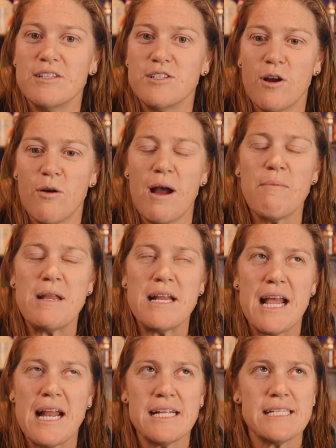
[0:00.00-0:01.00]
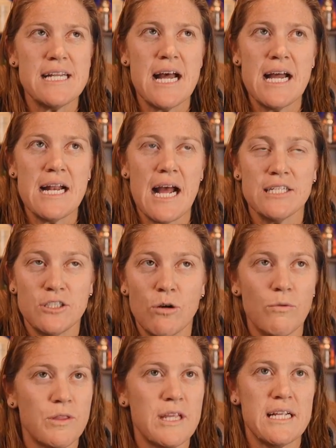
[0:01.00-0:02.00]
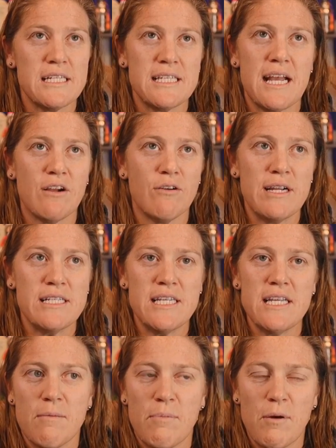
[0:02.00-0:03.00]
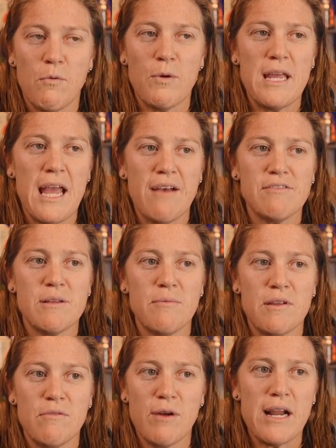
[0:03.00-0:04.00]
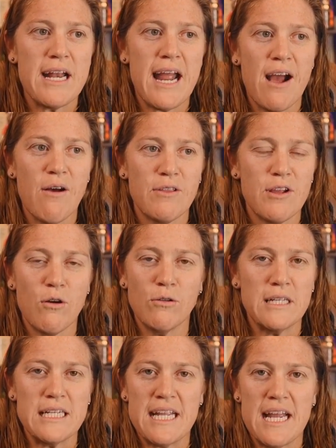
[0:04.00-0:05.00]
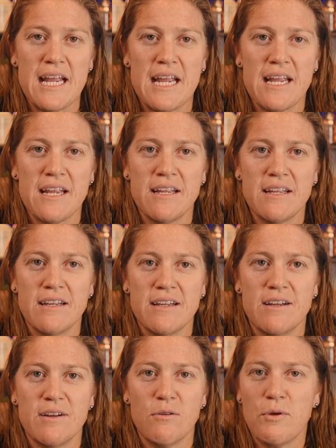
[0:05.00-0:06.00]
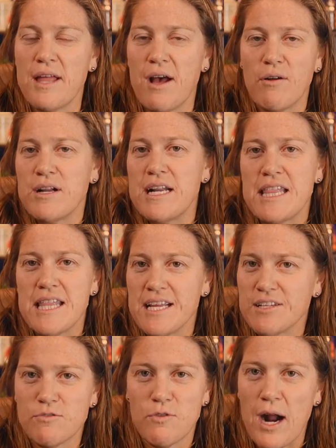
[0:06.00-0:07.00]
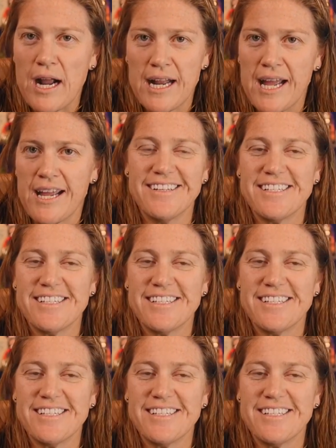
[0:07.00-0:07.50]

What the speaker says: So, I mean, and it's not, I don't think it's that crazy, but we have something right now. The only day without anything is Friday.